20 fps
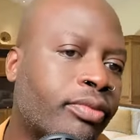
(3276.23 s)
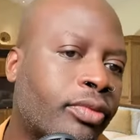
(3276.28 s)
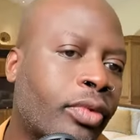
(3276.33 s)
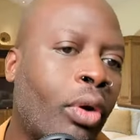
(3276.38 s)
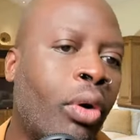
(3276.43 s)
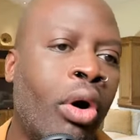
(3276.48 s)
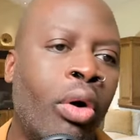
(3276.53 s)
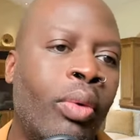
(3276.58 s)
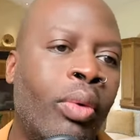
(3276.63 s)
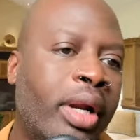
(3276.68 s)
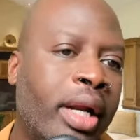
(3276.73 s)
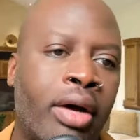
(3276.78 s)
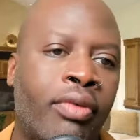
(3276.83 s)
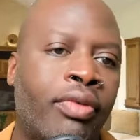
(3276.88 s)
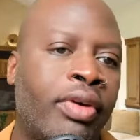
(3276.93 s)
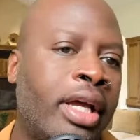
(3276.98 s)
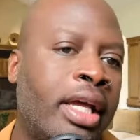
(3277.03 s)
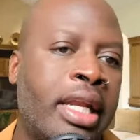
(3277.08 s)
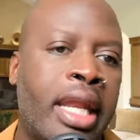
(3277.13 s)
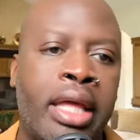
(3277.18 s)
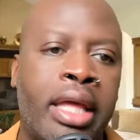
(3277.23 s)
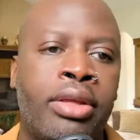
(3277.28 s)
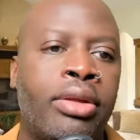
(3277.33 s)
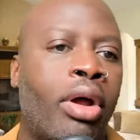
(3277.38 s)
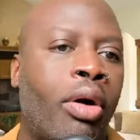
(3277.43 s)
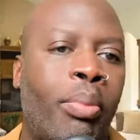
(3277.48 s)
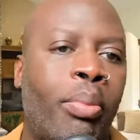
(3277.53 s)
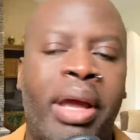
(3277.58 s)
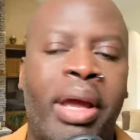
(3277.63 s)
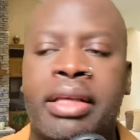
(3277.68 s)
or whatever. And, that, you
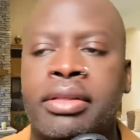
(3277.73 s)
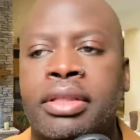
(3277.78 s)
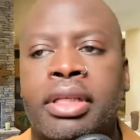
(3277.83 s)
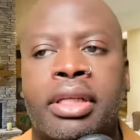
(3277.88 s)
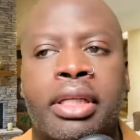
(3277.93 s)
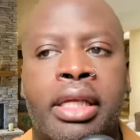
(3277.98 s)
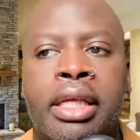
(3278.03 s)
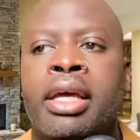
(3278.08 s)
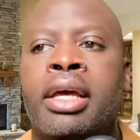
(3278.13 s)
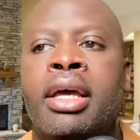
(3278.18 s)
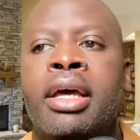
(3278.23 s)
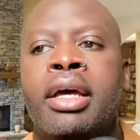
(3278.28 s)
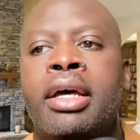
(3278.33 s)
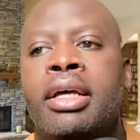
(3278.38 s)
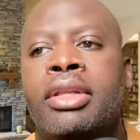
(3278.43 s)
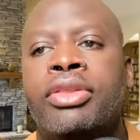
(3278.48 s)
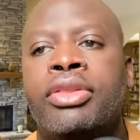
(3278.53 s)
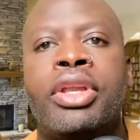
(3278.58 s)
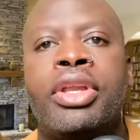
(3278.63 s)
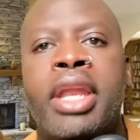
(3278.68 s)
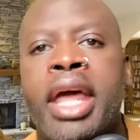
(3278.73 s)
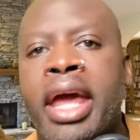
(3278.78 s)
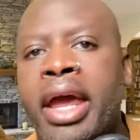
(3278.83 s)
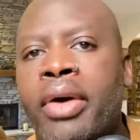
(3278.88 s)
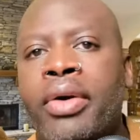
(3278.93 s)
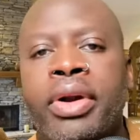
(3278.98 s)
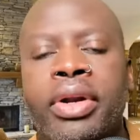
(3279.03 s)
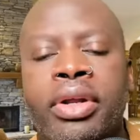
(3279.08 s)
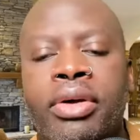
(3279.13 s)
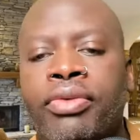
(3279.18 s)
know, basically the
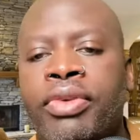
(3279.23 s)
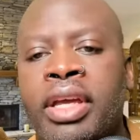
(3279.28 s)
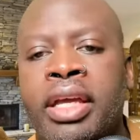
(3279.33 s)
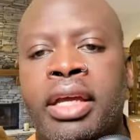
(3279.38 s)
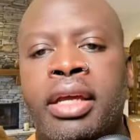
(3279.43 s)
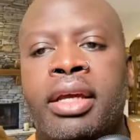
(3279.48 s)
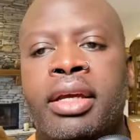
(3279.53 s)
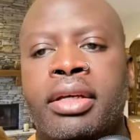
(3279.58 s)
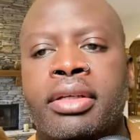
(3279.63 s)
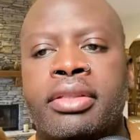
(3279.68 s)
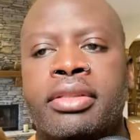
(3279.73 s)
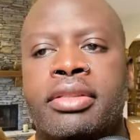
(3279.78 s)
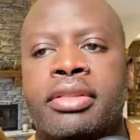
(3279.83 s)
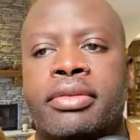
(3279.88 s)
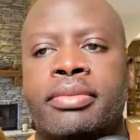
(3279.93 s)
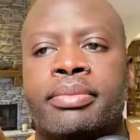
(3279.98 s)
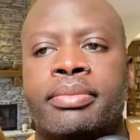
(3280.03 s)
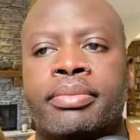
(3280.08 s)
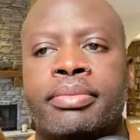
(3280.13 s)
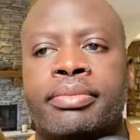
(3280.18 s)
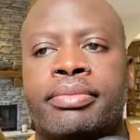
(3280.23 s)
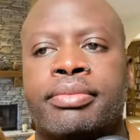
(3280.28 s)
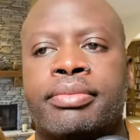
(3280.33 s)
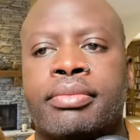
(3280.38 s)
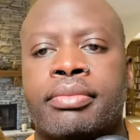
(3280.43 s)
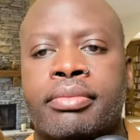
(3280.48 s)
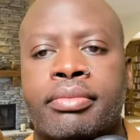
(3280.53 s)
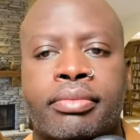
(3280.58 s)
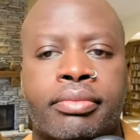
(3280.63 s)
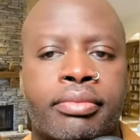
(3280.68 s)
narrative is
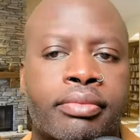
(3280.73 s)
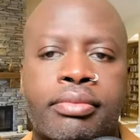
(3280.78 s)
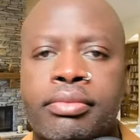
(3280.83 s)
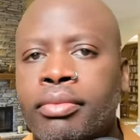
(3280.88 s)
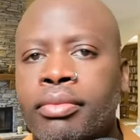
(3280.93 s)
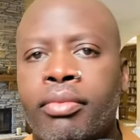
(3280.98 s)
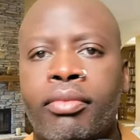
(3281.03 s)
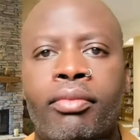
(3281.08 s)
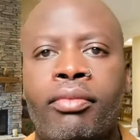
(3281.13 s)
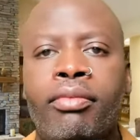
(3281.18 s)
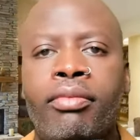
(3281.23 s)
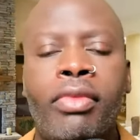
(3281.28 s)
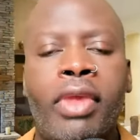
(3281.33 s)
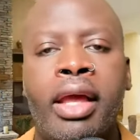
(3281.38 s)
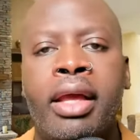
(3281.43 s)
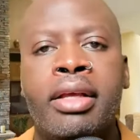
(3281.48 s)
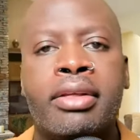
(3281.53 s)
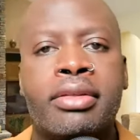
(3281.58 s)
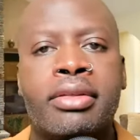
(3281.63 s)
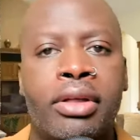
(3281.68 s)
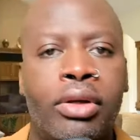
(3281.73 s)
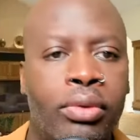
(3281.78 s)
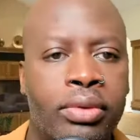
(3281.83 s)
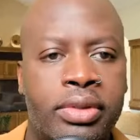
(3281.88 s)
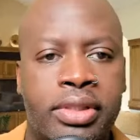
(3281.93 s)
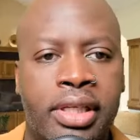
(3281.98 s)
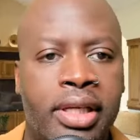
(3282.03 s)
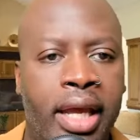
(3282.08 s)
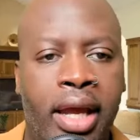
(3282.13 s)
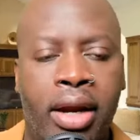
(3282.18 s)
he's
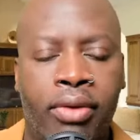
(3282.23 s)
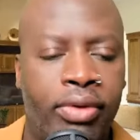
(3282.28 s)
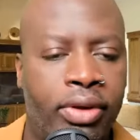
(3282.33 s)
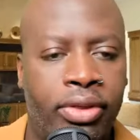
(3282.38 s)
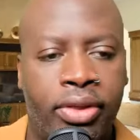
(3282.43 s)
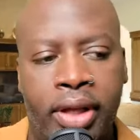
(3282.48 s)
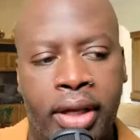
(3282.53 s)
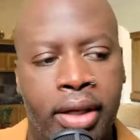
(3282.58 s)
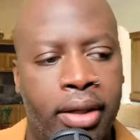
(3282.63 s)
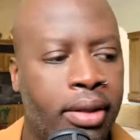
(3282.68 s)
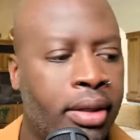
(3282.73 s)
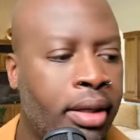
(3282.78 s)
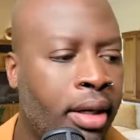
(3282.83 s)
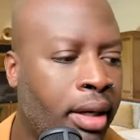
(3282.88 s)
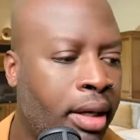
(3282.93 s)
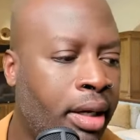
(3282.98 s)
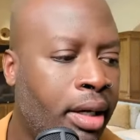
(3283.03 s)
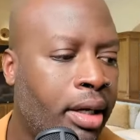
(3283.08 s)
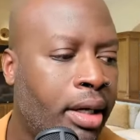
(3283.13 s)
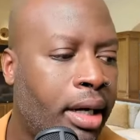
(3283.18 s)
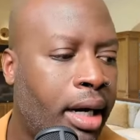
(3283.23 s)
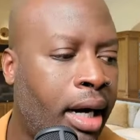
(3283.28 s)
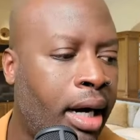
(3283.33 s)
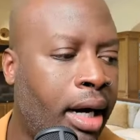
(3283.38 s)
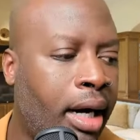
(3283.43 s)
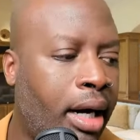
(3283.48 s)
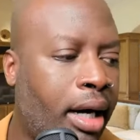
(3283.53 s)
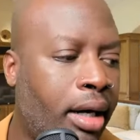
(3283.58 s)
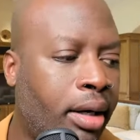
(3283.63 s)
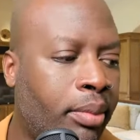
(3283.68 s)
losing everything.
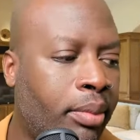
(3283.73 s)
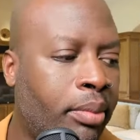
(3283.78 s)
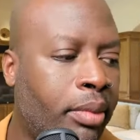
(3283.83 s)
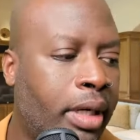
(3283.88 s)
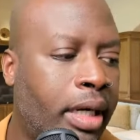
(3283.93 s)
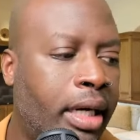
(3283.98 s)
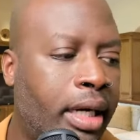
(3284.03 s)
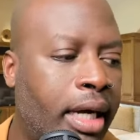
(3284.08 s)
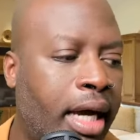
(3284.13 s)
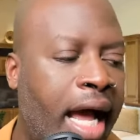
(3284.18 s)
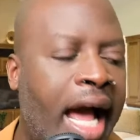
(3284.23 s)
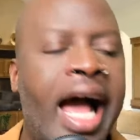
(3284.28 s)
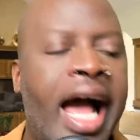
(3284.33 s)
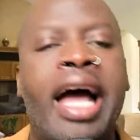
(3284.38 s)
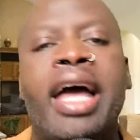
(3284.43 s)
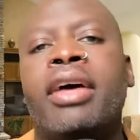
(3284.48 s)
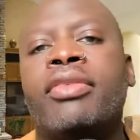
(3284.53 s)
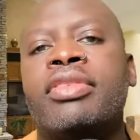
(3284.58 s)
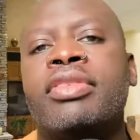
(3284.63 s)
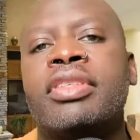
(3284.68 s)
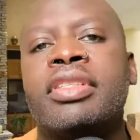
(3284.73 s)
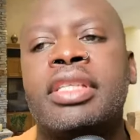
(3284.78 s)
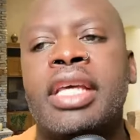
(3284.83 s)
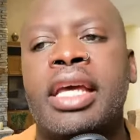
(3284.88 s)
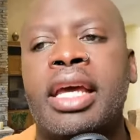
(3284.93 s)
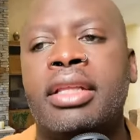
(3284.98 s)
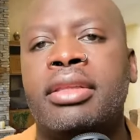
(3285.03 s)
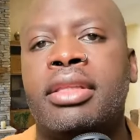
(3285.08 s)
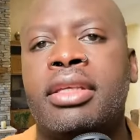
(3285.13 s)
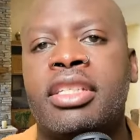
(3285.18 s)
Um, I have
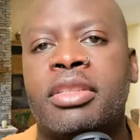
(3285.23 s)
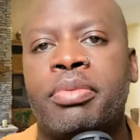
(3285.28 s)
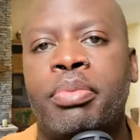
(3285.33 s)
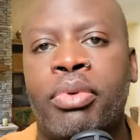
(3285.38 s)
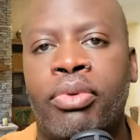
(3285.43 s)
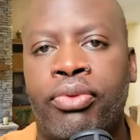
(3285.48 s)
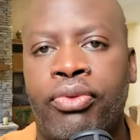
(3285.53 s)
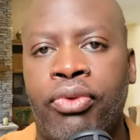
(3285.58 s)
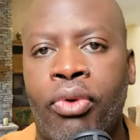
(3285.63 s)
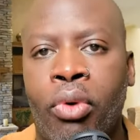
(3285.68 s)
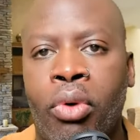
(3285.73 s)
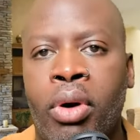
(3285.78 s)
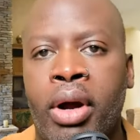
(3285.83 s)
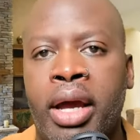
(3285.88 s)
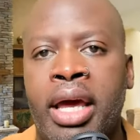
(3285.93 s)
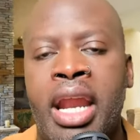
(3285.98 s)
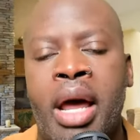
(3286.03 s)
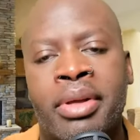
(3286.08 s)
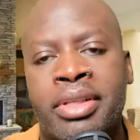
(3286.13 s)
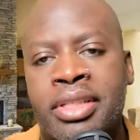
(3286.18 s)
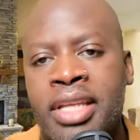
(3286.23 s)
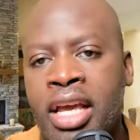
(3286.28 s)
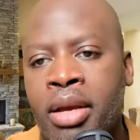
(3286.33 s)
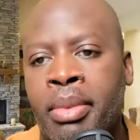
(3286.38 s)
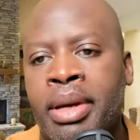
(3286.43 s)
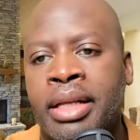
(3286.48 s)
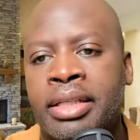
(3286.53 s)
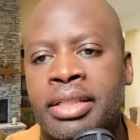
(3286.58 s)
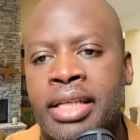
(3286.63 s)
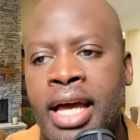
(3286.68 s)
said this before, and I'm going to take
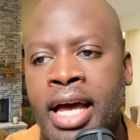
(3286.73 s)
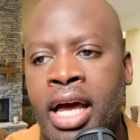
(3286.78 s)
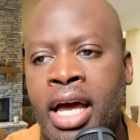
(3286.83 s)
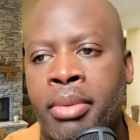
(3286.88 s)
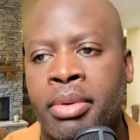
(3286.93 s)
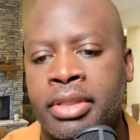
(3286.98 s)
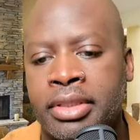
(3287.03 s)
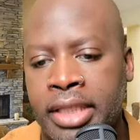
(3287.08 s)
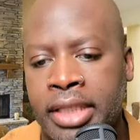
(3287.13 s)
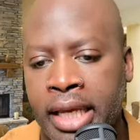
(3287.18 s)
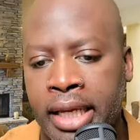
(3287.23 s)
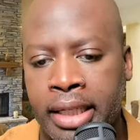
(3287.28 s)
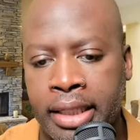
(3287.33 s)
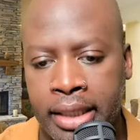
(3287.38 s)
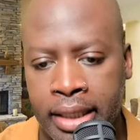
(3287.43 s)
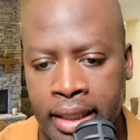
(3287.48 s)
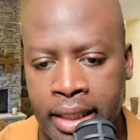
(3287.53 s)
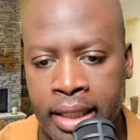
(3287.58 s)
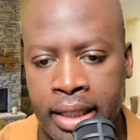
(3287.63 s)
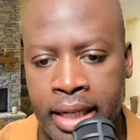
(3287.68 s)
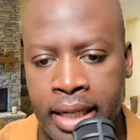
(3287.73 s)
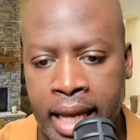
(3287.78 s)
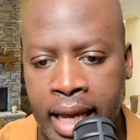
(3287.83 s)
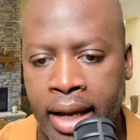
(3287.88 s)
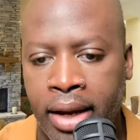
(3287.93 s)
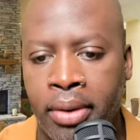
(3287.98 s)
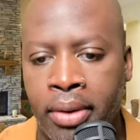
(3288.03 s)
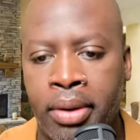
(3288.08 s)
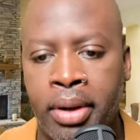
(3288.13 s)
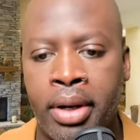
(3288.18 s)
my time and say it again
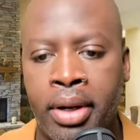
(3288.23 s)
now.